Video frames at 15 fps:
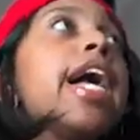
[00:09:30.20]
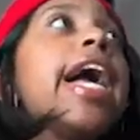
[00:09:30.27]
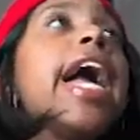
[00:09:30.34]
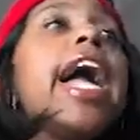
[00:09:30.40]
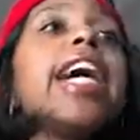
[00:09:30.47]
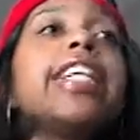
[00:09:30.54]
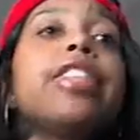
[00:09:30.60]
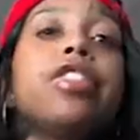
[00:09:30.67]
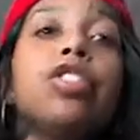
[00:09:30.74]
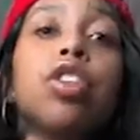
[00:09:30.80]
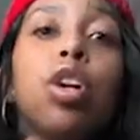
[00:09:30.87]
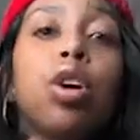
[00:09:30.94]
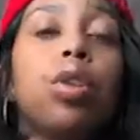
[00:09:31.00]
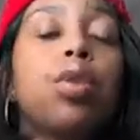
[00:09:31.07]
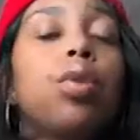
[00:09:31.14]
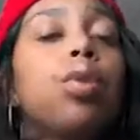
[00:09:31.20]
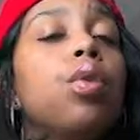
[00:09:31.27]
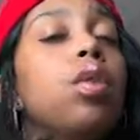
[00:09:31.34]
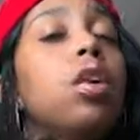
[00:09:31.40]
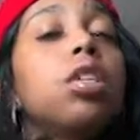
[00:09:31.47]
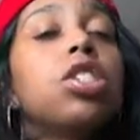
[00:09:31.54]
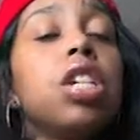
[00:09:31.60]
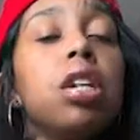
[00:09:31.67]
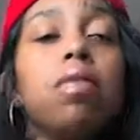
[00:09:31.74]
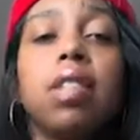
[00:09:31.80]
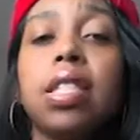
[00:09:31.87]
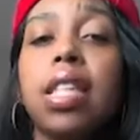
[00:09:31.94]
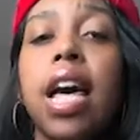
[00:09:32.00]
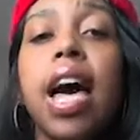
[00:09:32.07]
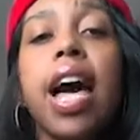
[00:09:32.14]
And so she was
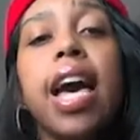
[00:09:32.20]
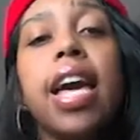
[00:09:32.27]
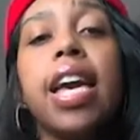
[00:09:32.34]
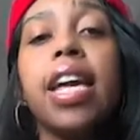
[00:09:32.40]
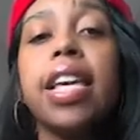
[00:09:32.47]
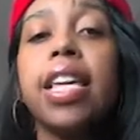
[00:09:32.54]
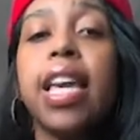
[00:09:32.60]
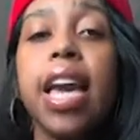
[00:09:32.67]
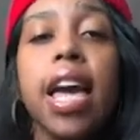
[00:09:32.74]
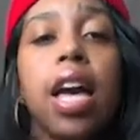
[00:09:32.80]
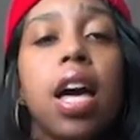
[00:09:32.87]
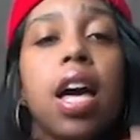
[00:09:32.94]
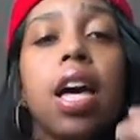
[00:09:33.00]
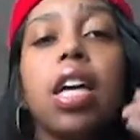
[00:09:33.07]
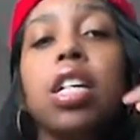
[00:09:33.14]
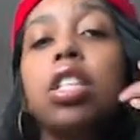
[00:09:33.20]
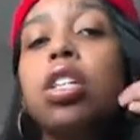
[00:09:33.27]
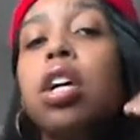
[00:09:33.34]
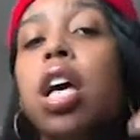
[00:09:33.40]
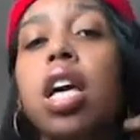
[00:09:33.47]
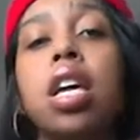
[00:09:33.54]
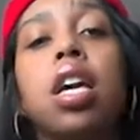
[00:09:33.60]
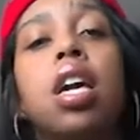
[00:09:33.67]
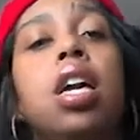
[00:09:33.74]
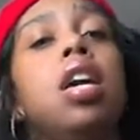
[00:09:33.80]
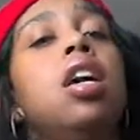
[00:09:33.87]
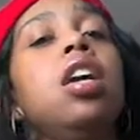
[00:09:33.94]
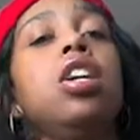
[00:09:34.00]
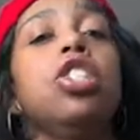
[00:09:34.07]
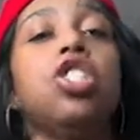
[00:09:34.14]
like, yeah, and
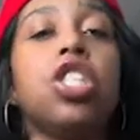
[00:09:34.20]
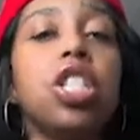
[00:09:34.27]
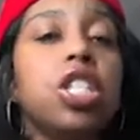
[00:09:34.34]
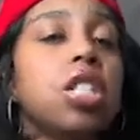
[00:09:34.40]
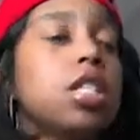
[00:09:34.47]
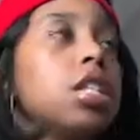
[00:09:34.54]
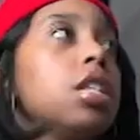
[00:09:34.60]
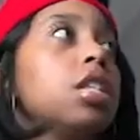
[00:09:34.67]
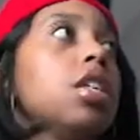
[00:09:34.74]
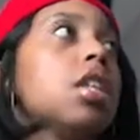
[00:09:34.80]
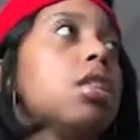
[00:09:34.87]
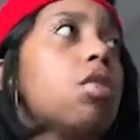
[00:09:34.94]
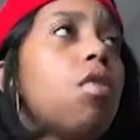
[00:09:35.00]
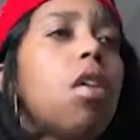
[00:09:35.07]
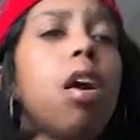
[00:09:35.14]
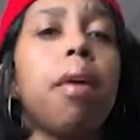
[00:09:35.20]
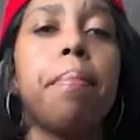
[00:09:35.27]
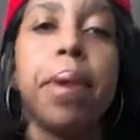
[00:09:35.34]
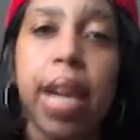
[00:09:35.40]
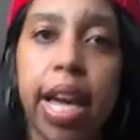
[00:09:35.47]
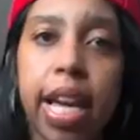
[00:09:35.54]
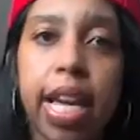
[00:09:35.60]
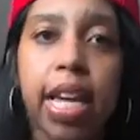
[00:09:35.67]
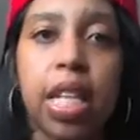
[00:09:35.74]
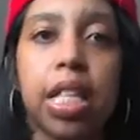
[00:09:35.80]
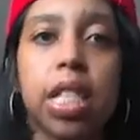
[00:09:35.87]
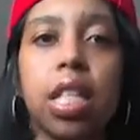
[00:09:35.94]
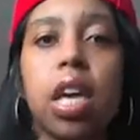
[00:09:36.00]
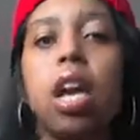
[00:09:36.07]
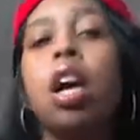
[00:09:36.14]
she just needs to know her
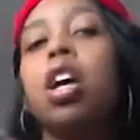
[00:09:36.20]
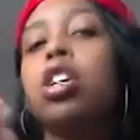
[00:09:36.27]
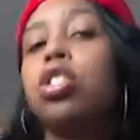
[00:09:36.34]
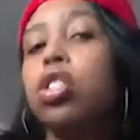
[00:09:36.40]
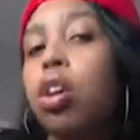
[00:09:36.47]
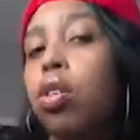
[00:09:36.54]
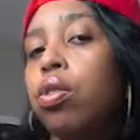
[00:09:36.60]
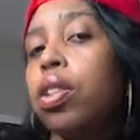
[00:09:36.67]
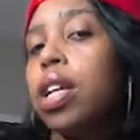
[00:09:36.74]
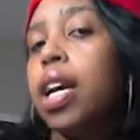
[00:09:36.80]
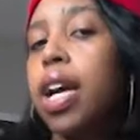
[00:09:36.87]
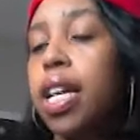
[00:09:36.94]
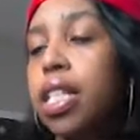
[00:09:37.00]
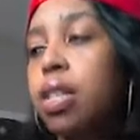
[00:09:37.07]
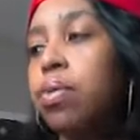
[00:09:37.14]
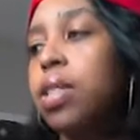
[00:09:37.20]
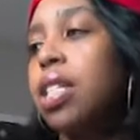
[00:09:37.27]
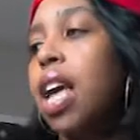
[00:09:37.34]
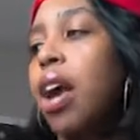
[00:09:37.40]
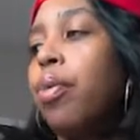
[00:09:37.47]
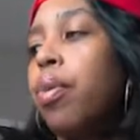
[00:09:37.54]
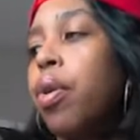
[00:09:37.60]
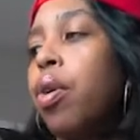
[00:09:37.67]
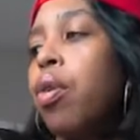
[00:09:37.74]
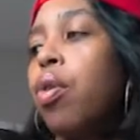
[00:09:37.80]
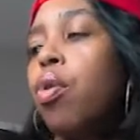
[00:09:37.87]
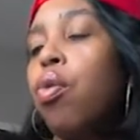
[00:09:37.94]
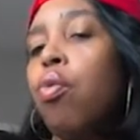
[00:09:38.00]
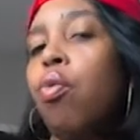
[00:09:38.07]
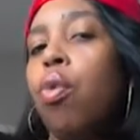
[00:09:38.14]
place. So the cousin was like,
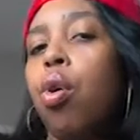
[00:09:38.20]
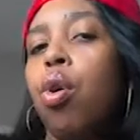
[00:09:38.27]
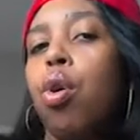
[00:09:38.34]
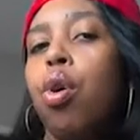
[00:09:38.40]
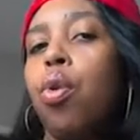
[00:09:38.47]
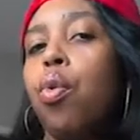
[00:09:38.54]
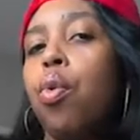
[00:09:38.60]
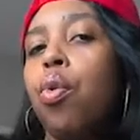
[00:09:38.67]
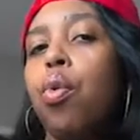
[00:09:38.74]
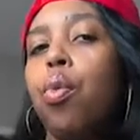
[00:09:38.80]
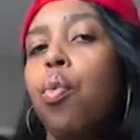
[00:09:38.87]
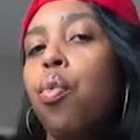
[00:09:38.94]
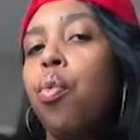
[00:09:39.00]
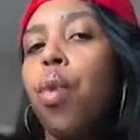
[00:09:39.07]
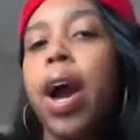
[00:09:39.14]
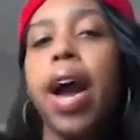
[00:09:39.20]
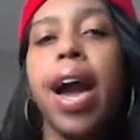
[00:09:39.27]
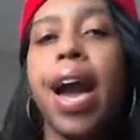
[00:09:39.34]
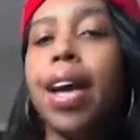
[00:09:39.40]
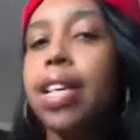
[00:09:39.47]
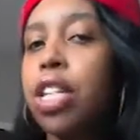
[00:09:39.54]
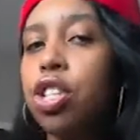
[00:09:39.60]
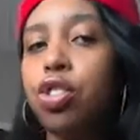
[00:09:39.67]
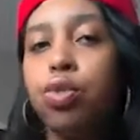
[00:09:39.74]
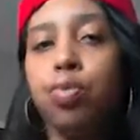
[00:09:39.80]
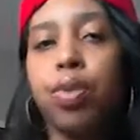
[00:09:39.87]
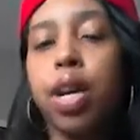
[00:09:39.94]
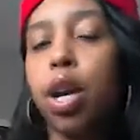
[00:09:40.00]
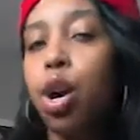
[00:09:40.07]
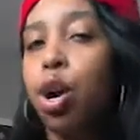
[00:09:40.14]
well, how did you
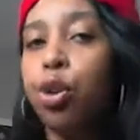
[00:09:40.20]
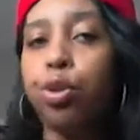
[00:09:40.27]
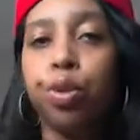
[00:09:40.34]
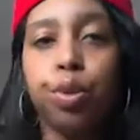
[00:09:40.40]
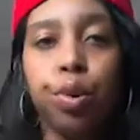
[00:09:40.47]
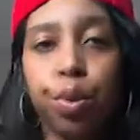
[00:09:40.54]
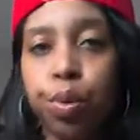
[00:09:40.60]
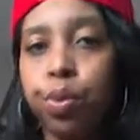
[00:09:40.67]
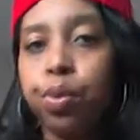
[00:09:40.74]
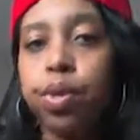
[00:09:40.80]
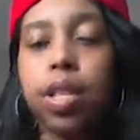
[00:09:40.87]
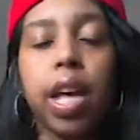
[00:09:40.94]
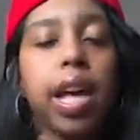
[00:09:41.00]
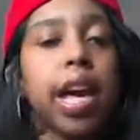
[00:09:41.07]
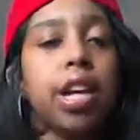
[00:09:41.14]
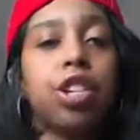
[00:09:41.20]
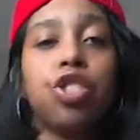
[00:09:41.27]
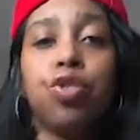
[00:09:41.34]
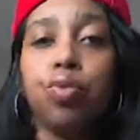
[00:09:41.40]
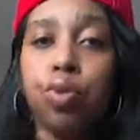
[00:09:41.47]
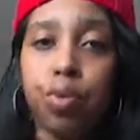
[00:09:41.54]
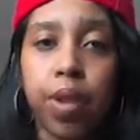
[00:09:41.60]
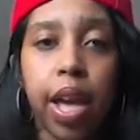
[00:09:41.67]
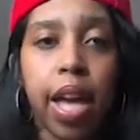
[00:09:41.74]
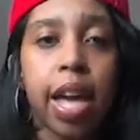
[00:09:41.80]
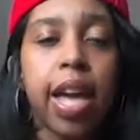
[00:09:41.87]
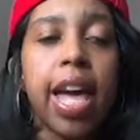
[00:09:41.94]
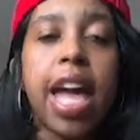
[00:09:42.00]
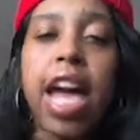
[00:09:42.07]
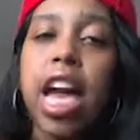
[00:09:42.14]
get her news? Like, how did you do that?
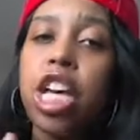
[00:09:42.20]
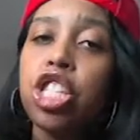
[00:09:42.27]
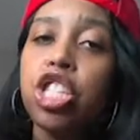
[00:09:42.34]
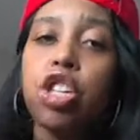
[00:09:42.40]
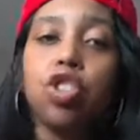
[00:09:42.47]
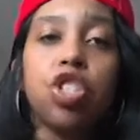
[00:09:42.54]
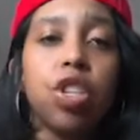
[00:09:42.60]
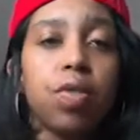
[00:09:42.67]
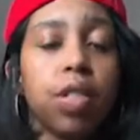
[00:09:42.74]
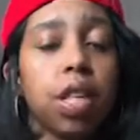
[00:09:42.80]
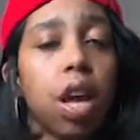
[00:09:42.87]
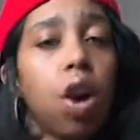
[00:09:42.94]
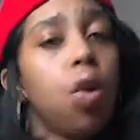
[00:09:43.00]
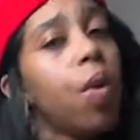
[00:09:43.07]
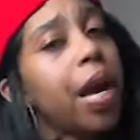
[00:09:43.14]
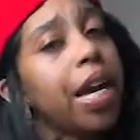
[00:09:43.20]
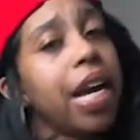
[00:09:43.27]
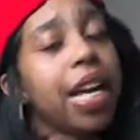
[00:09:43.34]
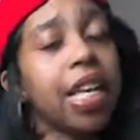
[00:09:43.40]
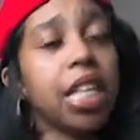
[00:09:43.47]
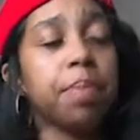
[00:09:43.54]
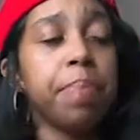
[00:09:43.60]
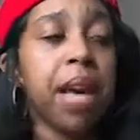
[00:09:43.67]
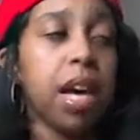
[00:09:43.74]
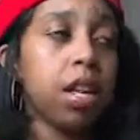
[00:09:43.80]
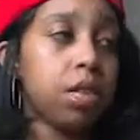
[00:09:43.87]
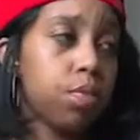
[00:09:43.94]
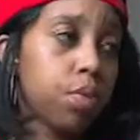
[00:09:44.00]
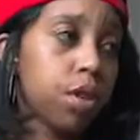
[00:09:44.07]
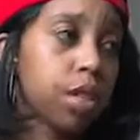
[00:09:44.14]
And so she was like, oh, I got his
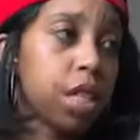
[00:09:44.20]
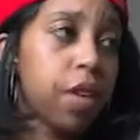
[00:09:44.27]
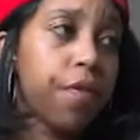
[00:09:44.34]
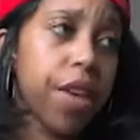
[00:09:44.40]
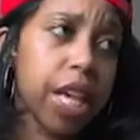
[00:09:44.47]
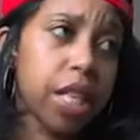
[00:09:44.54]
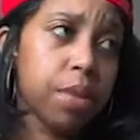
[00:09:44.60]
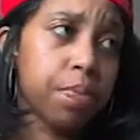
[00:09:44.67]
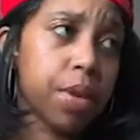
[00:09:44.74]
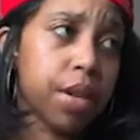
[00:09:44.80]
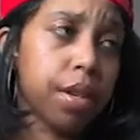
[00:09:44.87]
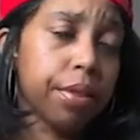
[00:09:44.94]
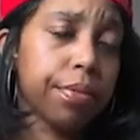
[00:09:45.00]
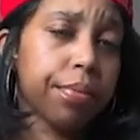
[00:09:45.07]
password to Facebook.